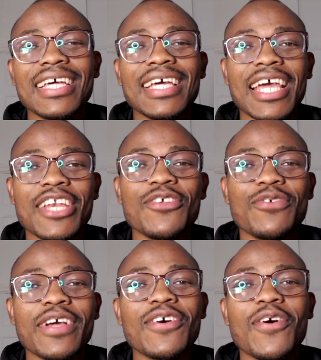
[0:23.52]
and you're
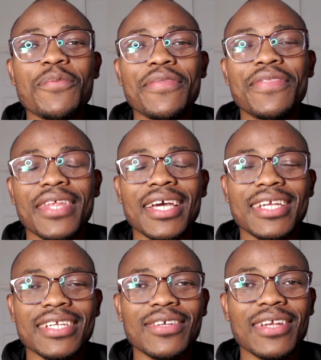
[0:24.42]
going home with
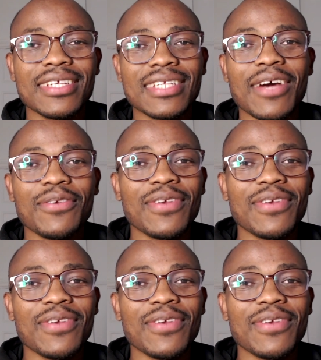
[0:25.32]
$300. How would you